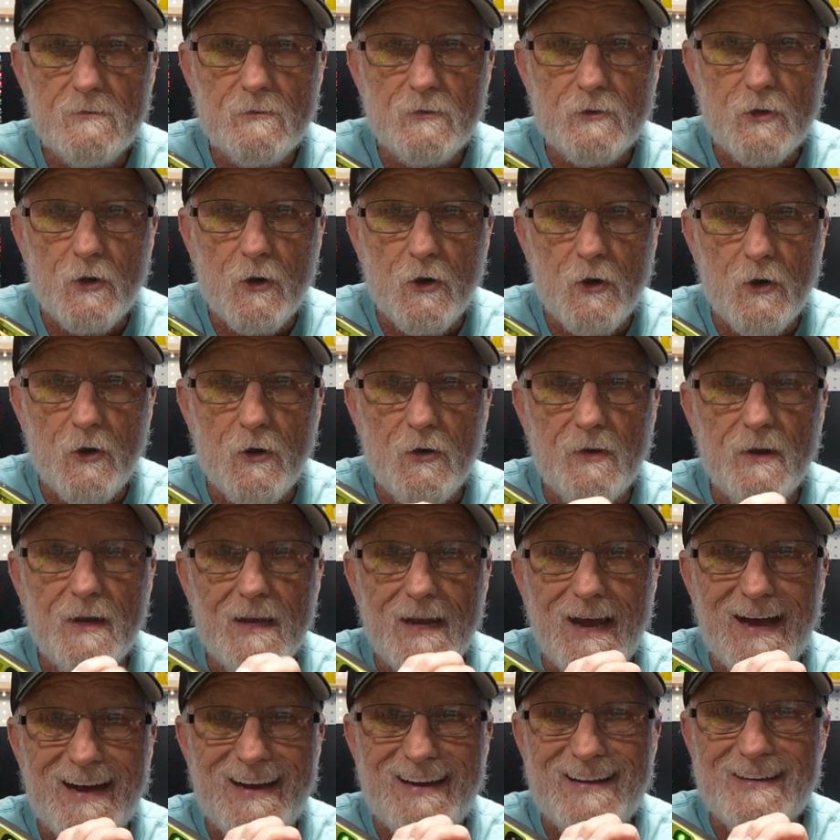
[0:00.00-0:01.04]
turn
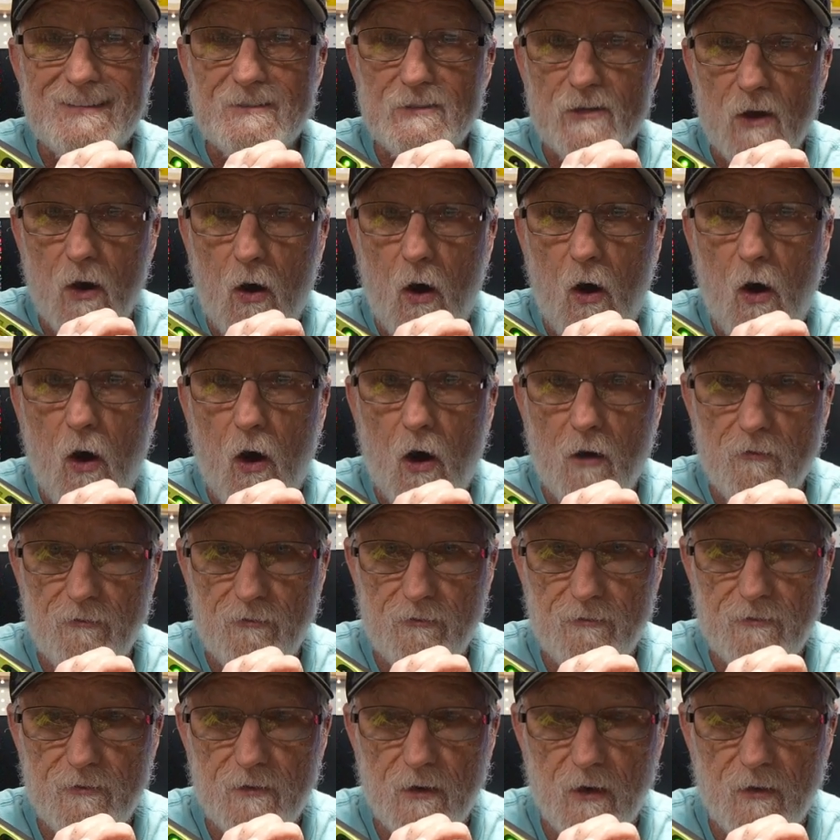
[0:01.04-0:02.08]
the eyes
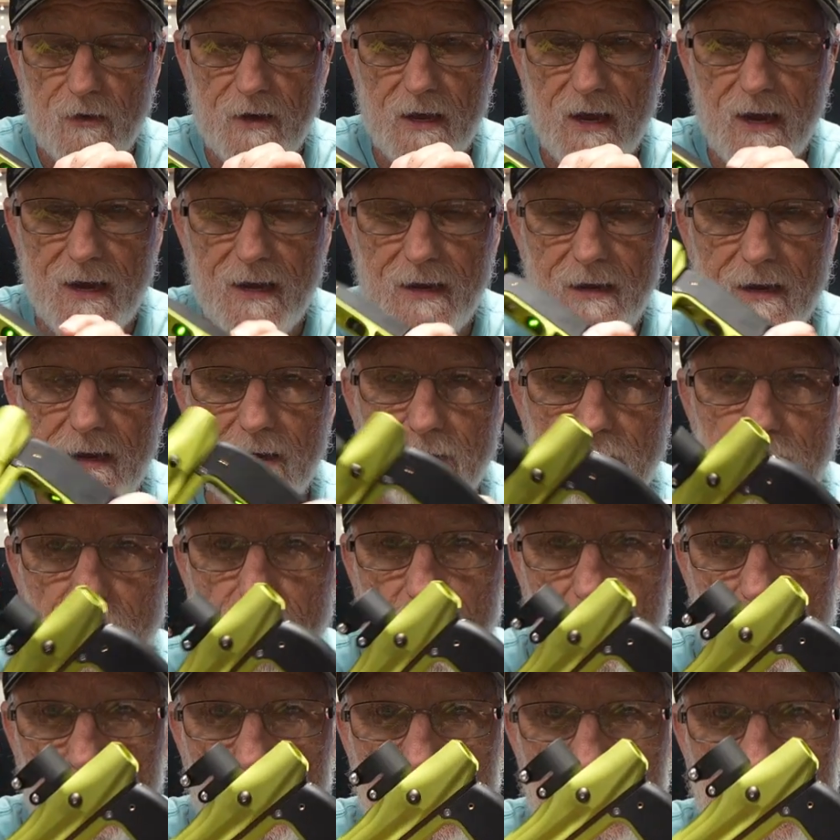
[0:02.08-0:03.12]
off. Okay, and you're
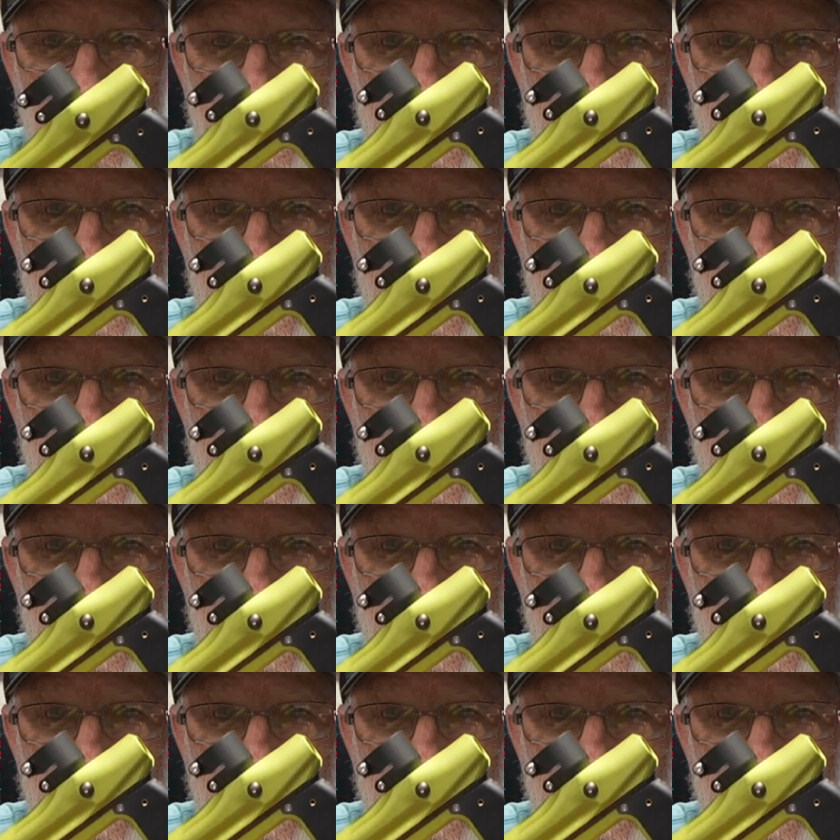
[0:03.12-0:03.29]
going to get a